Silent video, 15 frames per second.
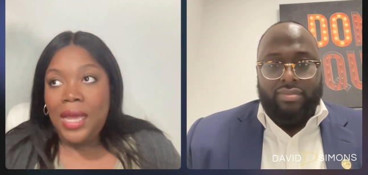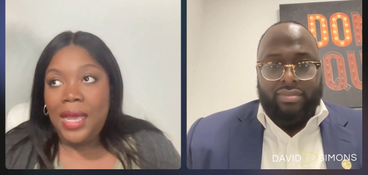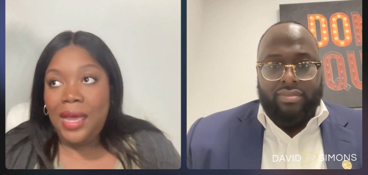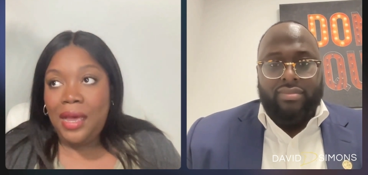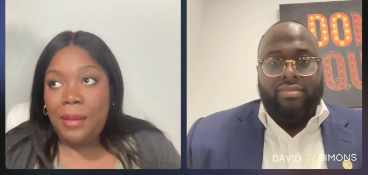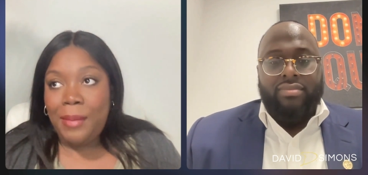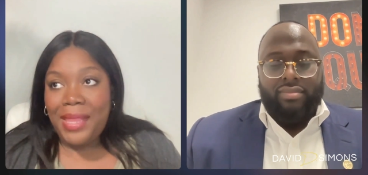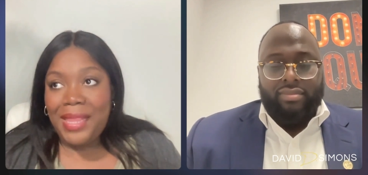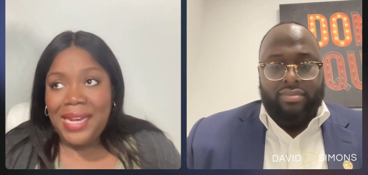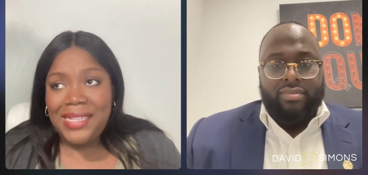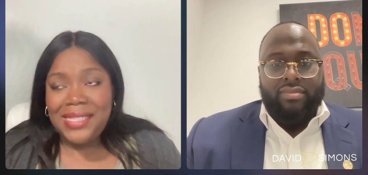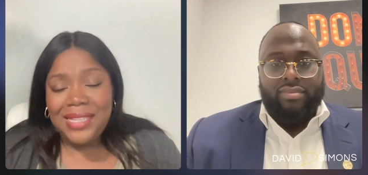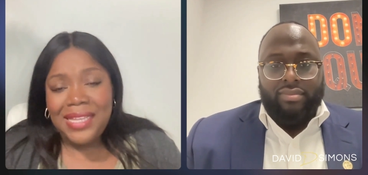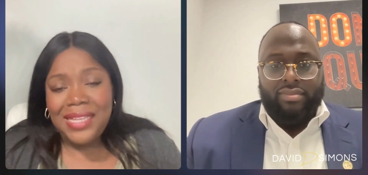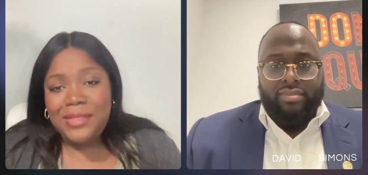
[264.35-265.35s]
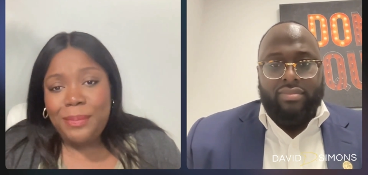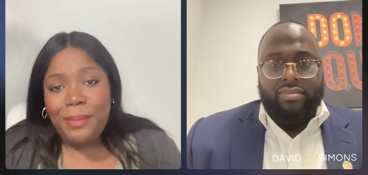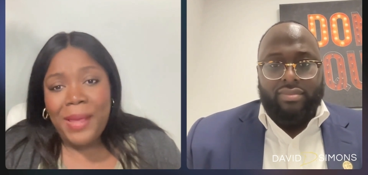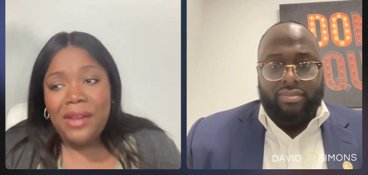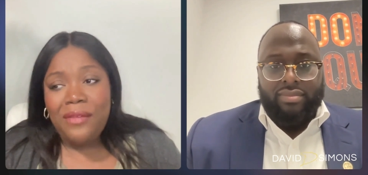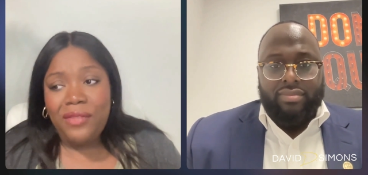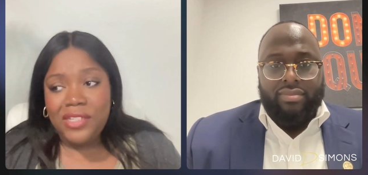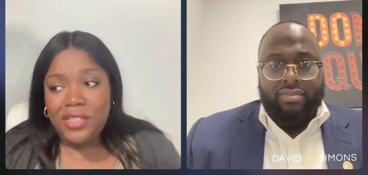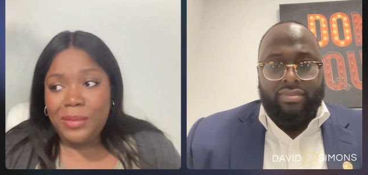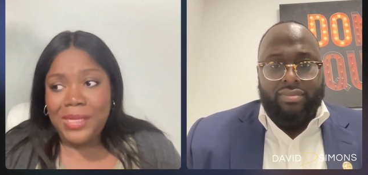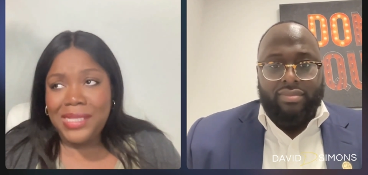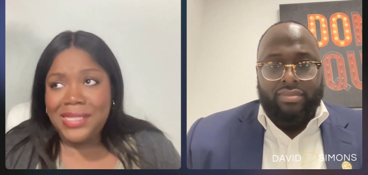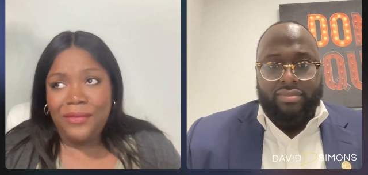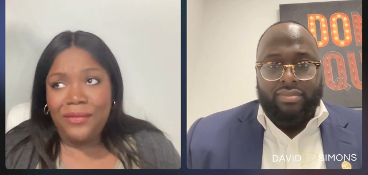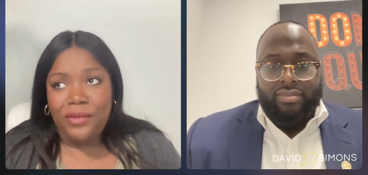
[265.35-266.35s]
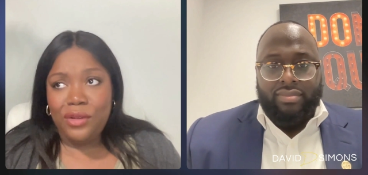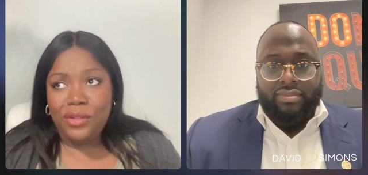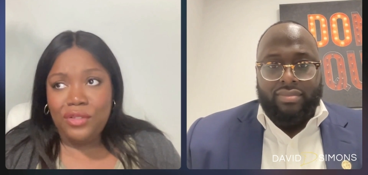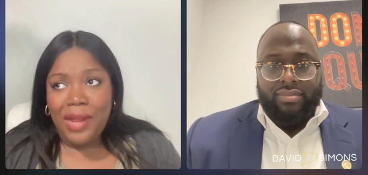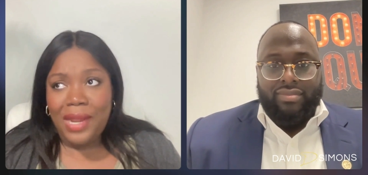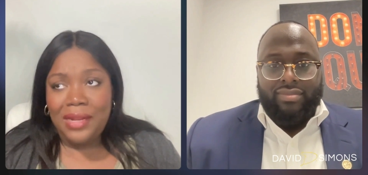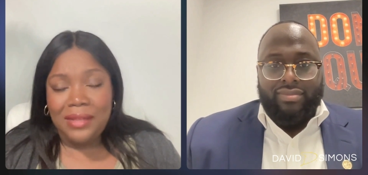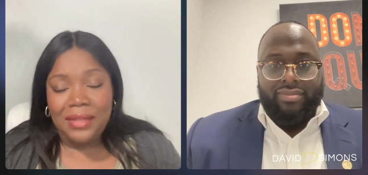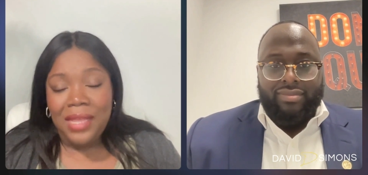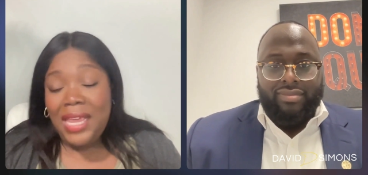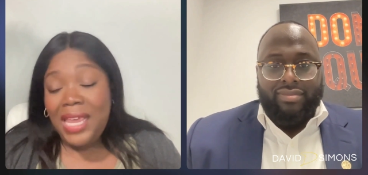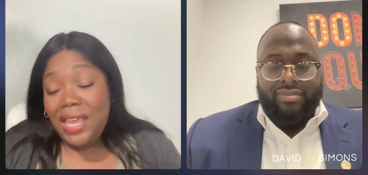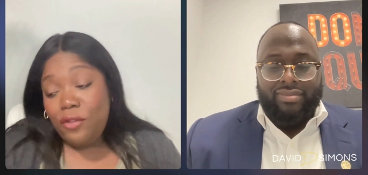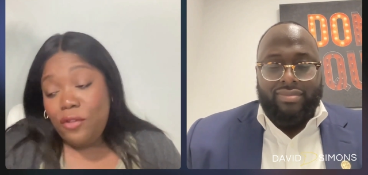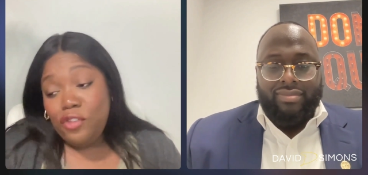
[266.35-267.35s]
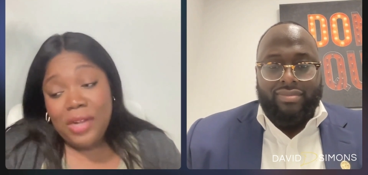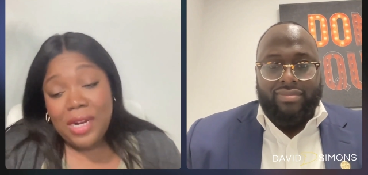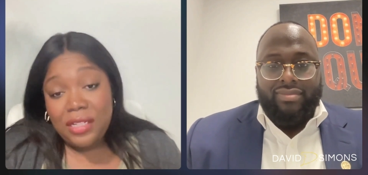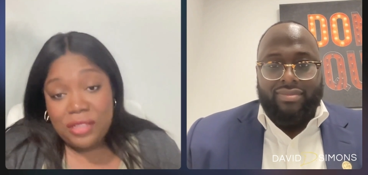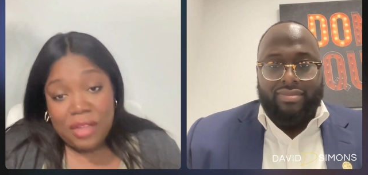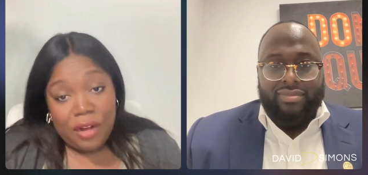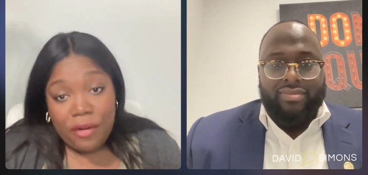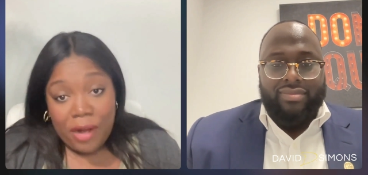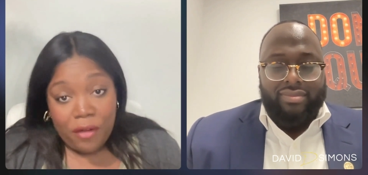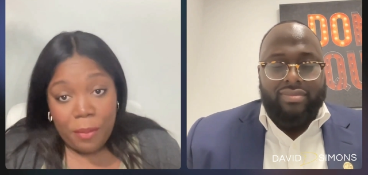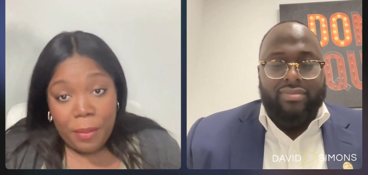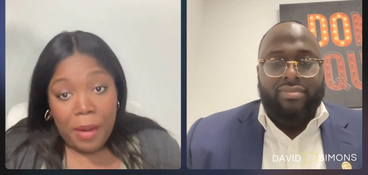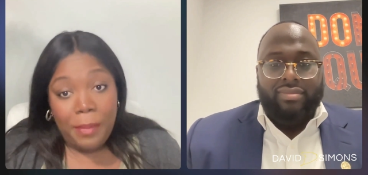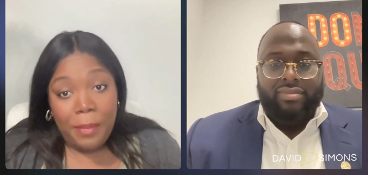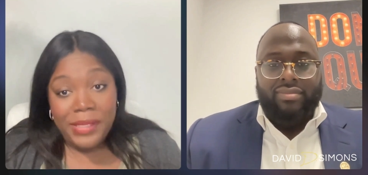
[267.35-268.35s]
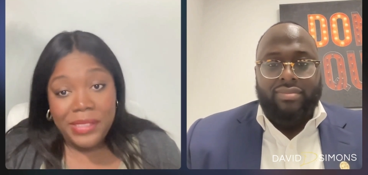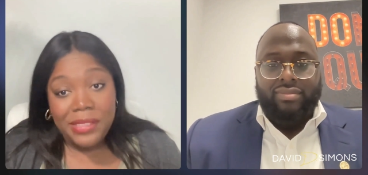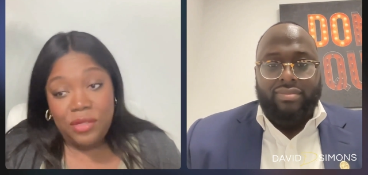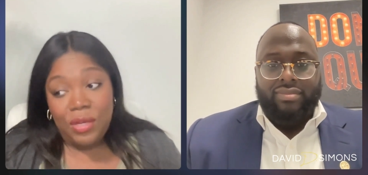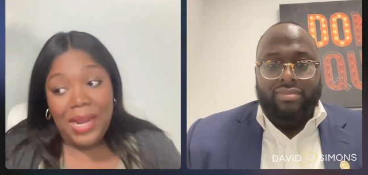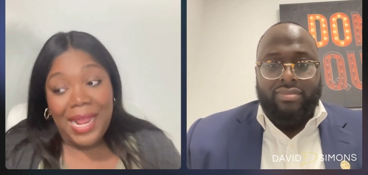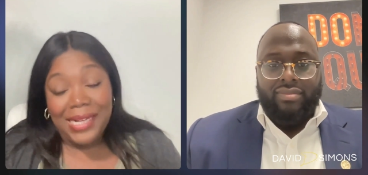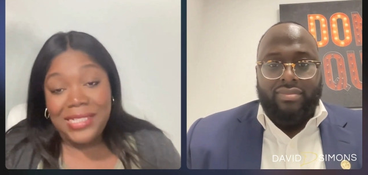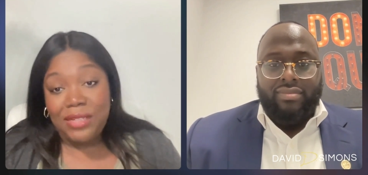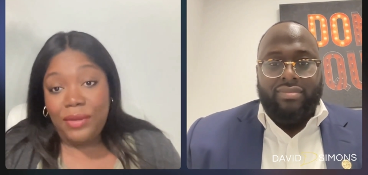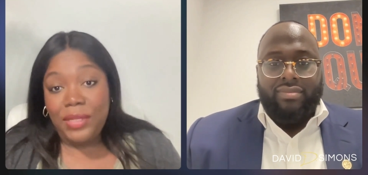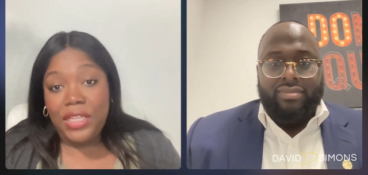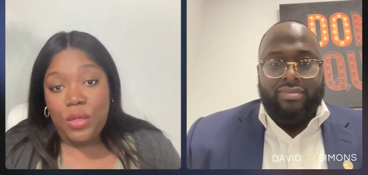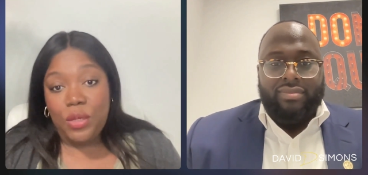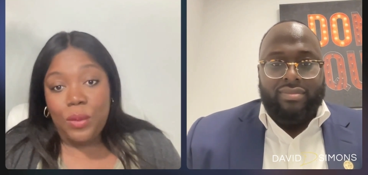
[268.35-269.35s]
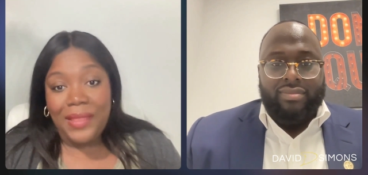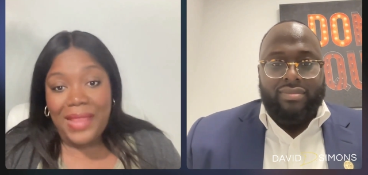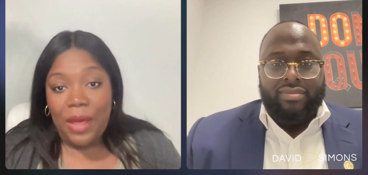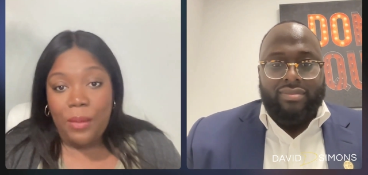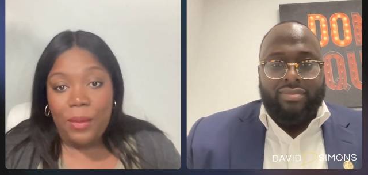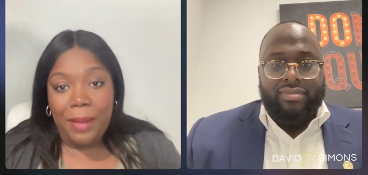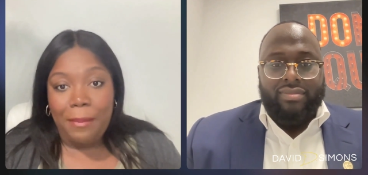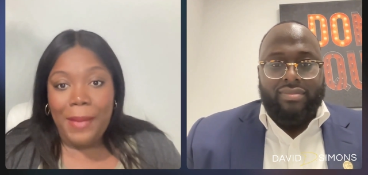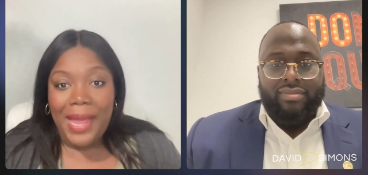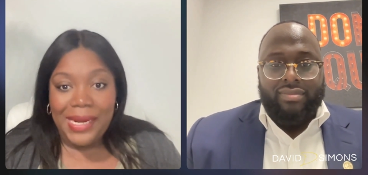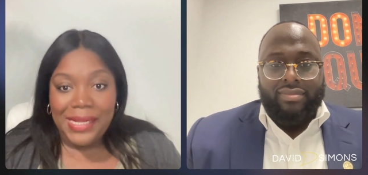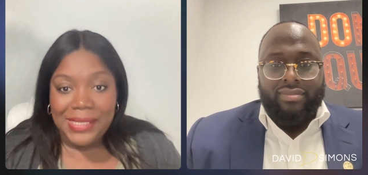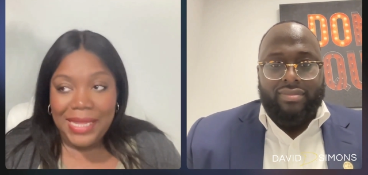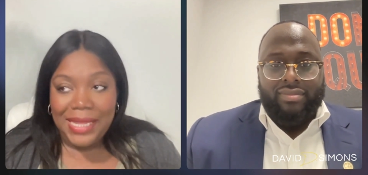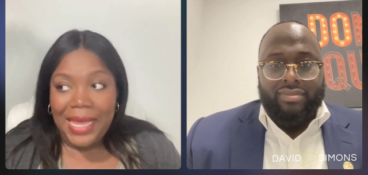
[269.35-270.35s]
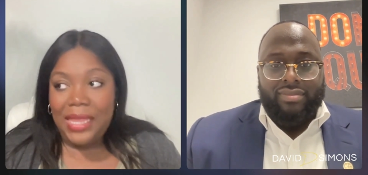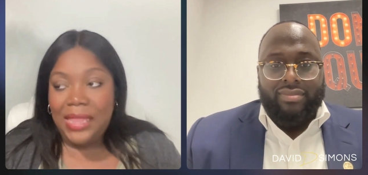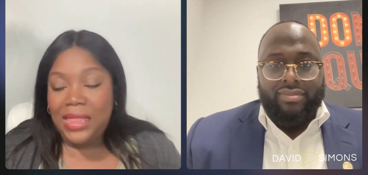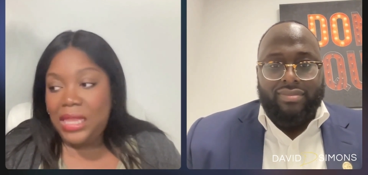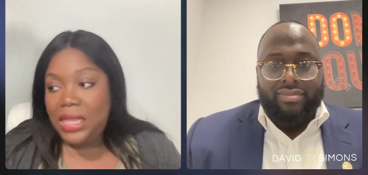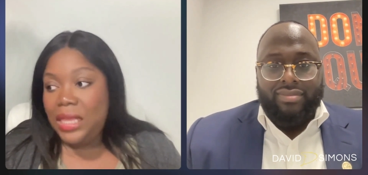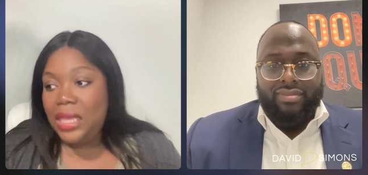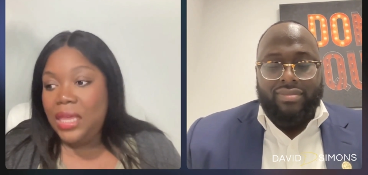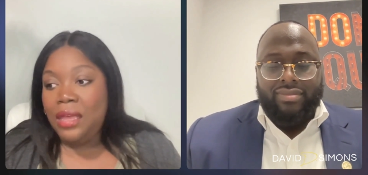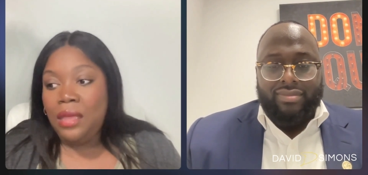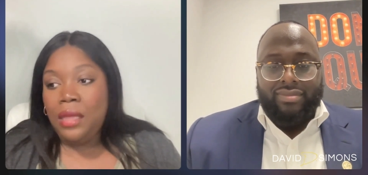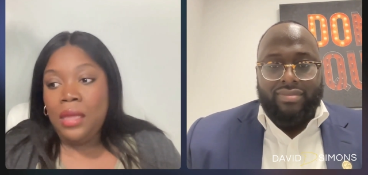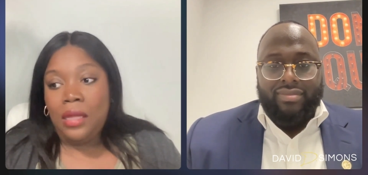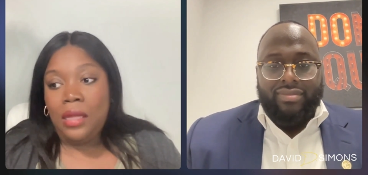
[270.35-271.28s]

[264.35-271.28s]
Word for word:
Speaker 1: Um, and then it's, it's beneficial because if you're trying to if you're trying to start a credit repair business, you can actually really do it that way, minus like the